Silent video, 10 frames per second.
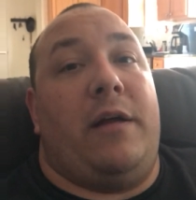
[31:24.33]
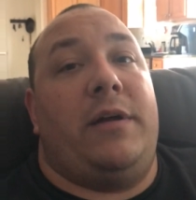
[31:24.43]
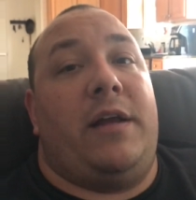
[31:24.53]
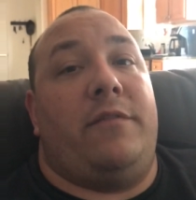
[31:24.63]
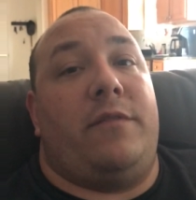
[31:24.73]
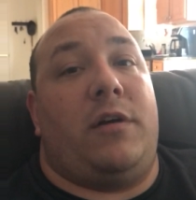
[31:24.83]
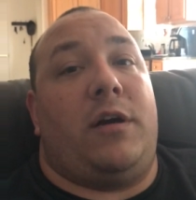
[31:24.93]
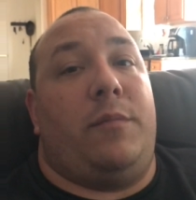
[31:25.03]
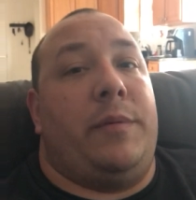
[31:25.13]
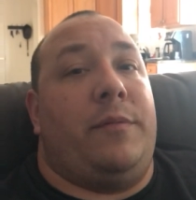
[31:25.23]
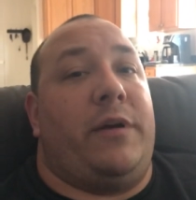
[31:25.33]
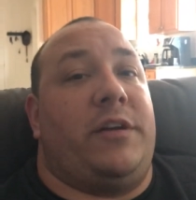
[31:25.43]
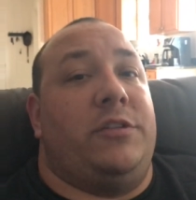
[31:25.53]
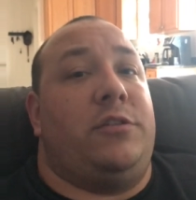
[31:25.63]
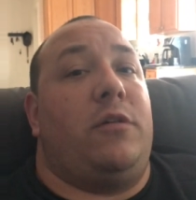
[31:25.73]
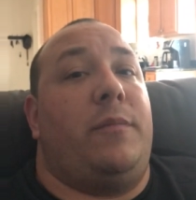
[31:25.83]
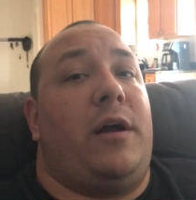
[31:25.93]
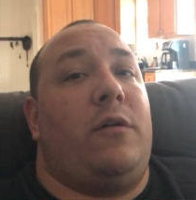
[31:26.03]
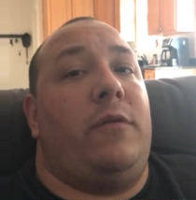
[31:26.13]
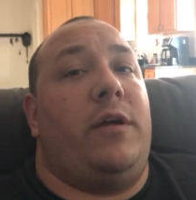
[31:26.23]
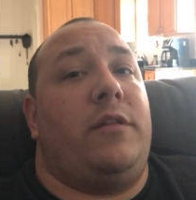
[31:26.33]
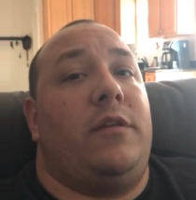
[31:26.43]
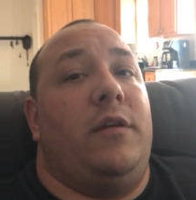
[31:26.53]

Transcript: I would have a couple of people I could joke about it with